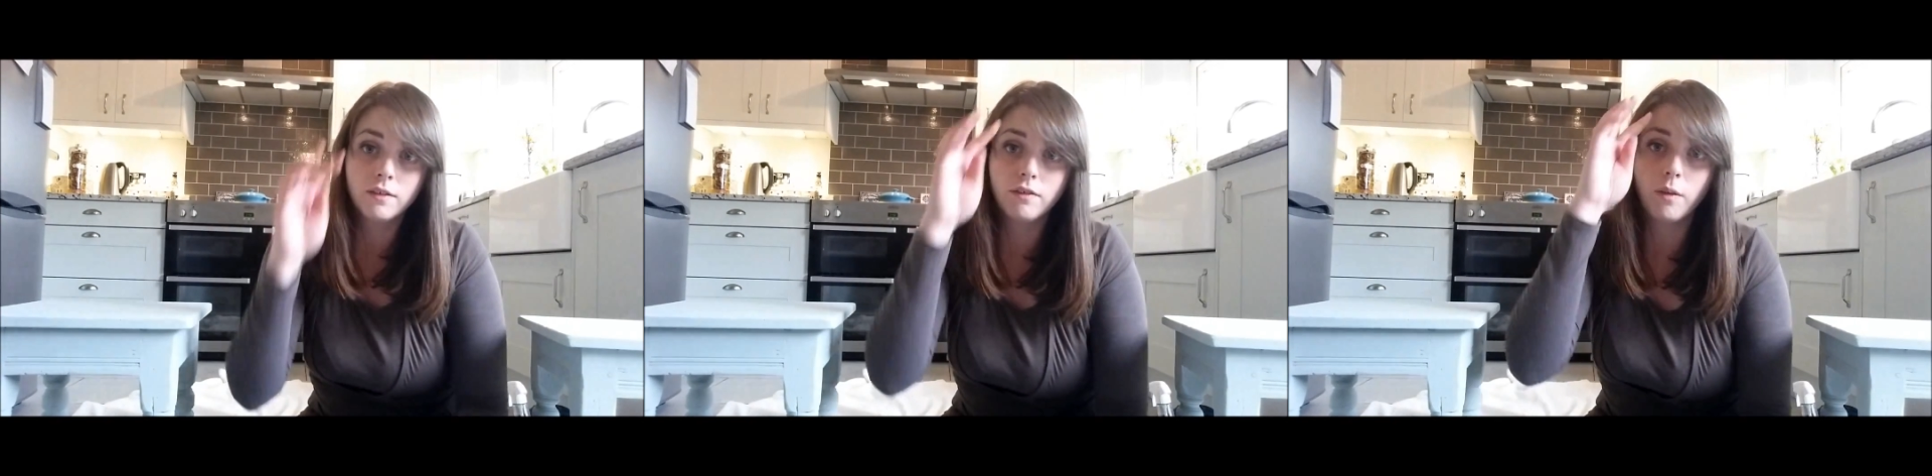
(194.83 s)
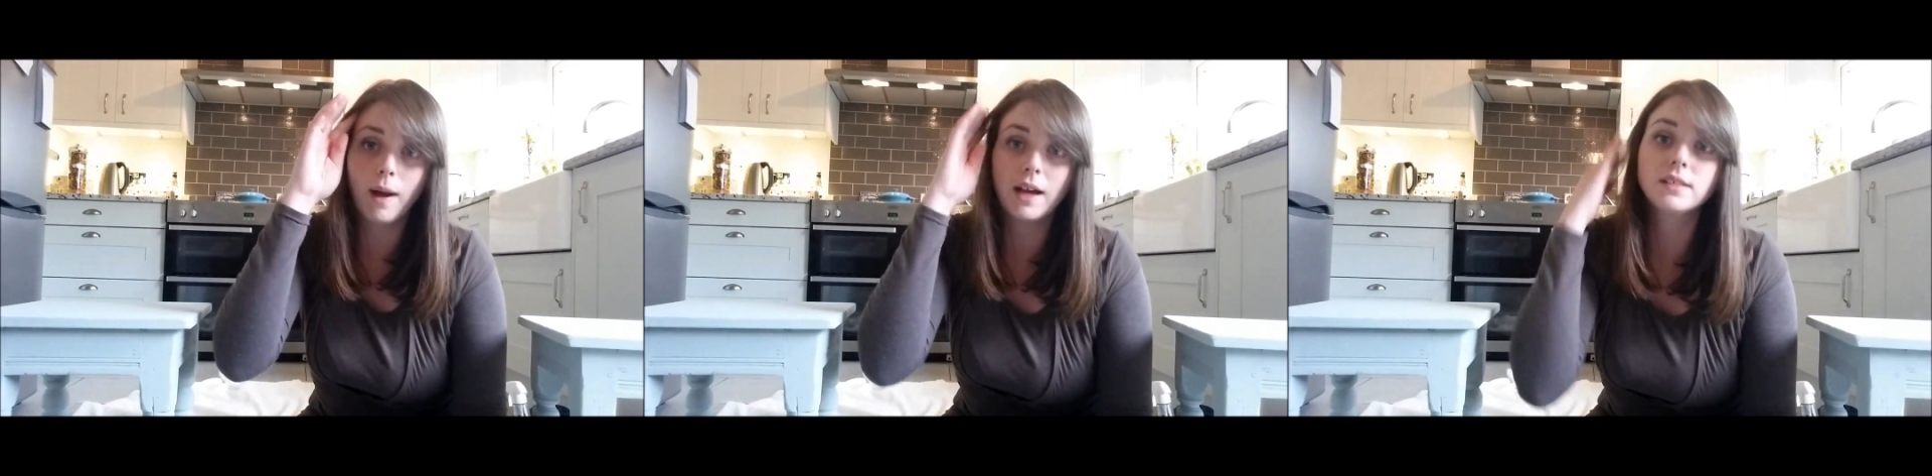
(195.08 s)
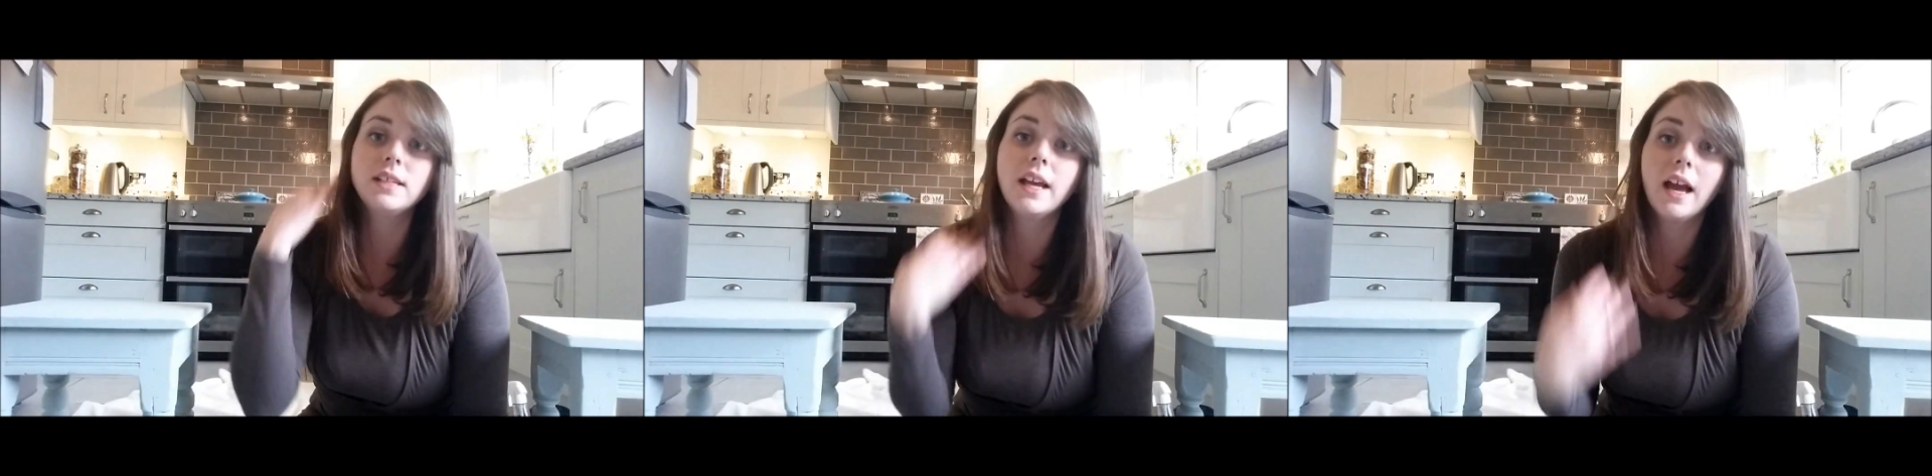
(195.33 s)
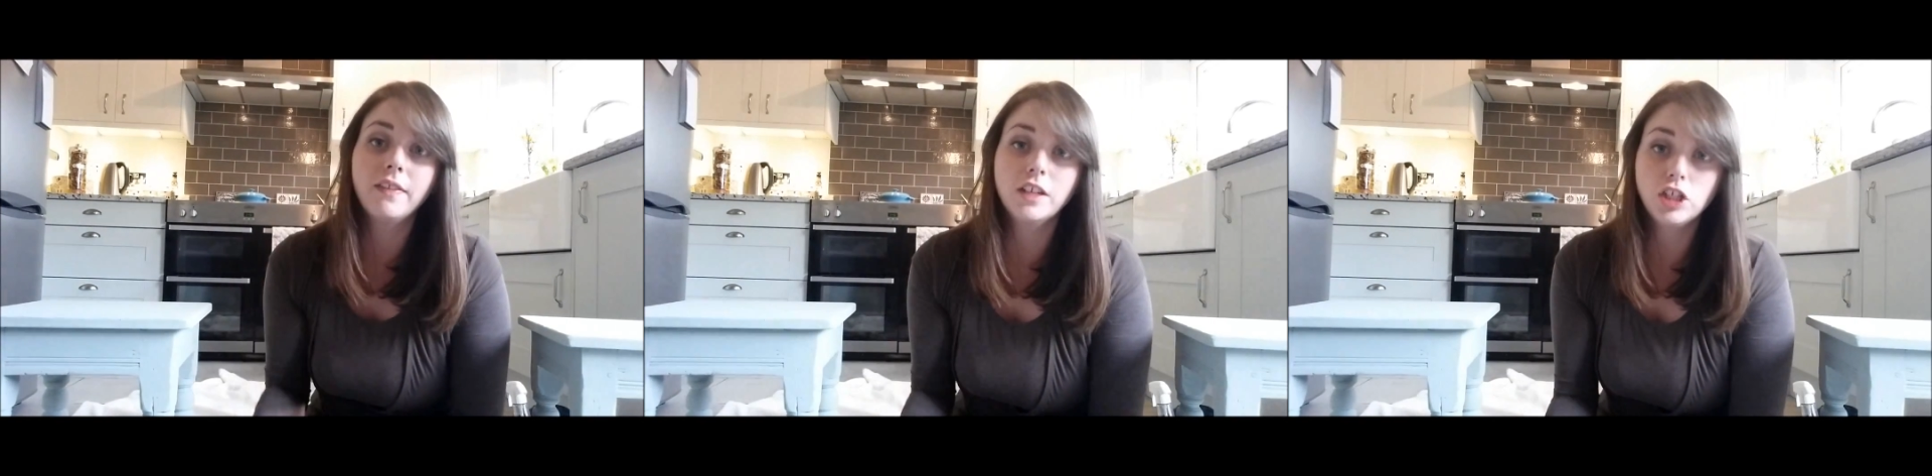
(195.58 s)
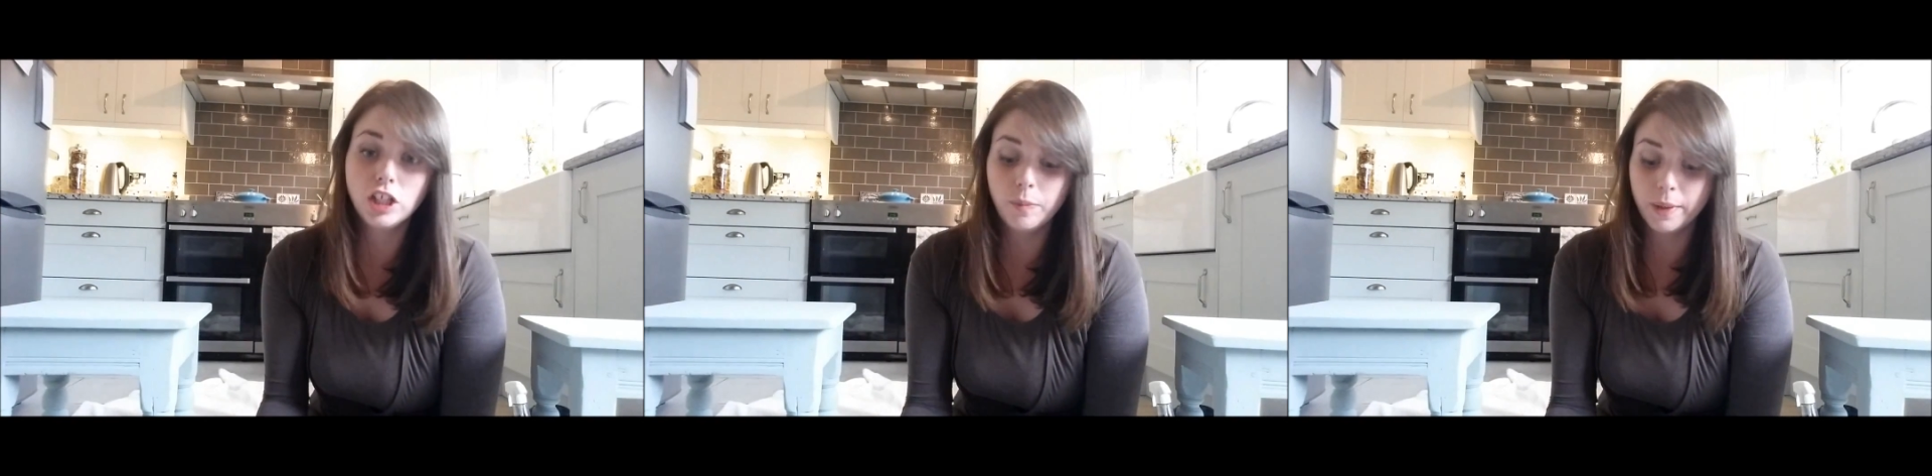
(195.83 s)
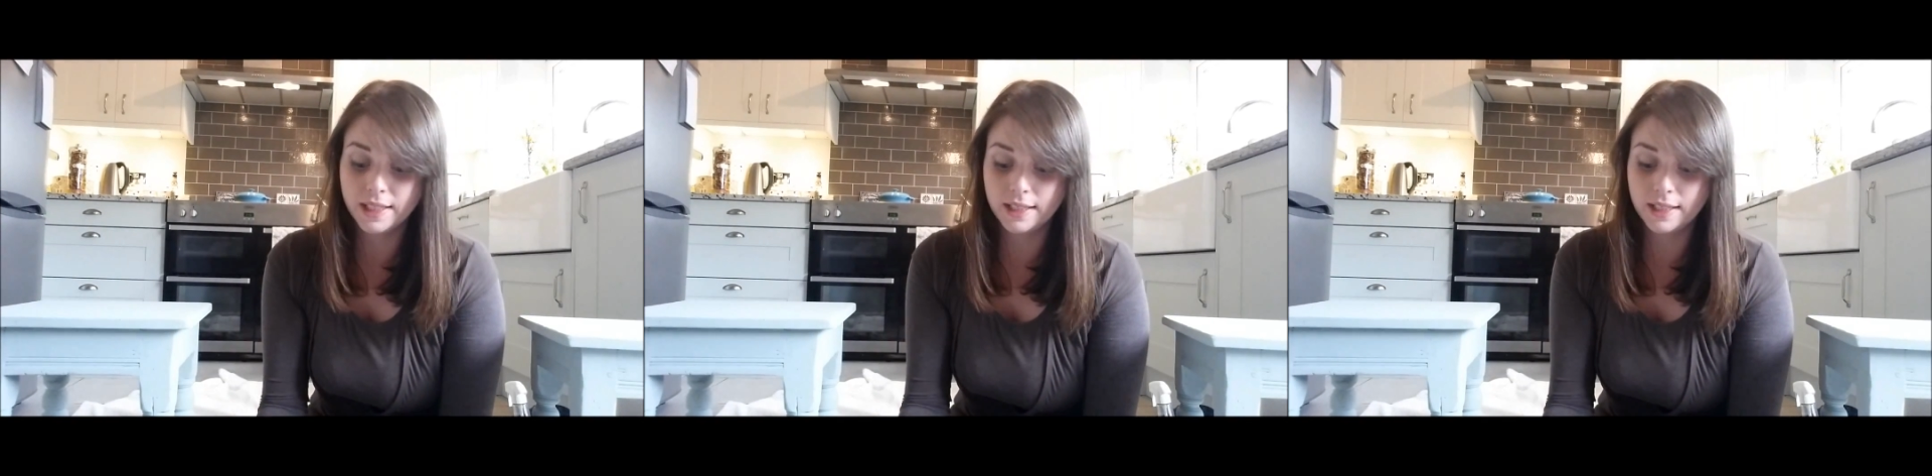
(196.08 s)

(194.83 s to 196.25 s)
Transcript: for waxing, and the cheapest